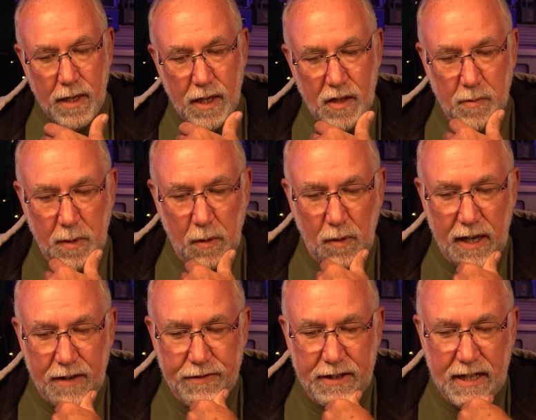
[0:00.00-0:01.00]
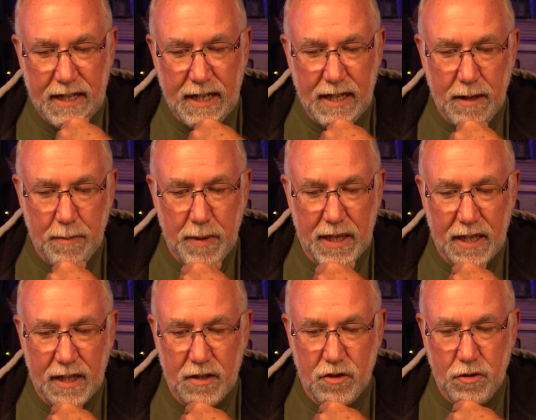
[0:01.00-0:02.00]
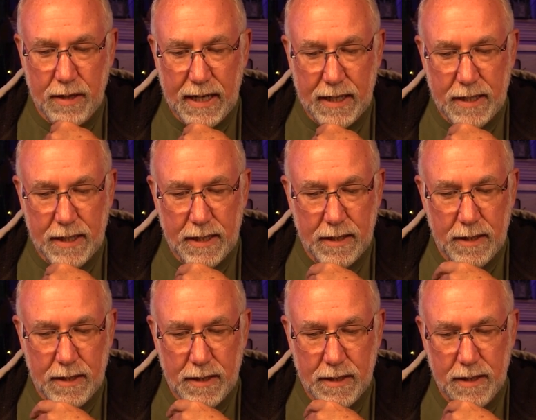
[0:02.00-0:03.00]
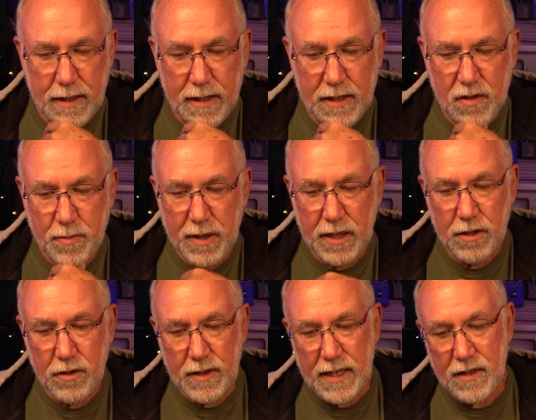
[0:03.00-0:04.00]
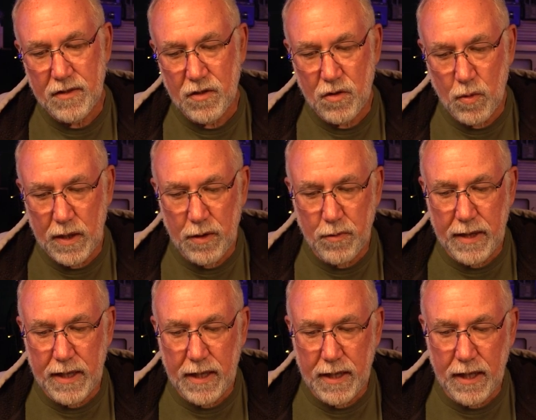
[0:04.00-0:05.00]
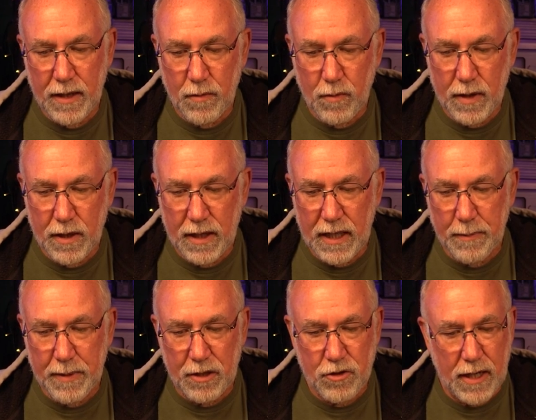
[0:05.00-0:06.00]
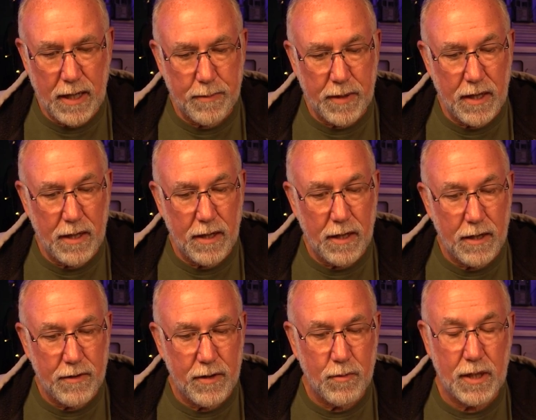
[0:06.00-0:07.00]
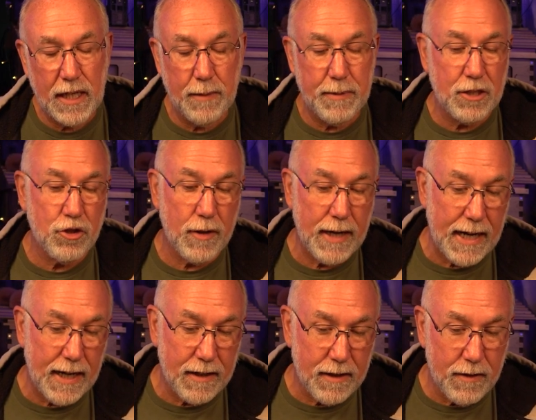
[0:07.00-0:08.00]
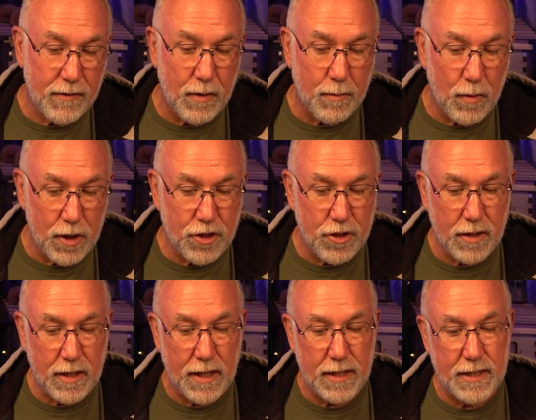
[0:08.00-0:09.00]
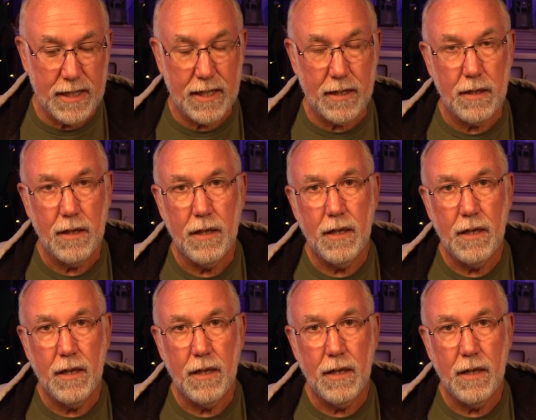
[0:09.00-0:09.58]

As my wife and I begin extracting spring 2023 honey, we are keeping track of the moisture content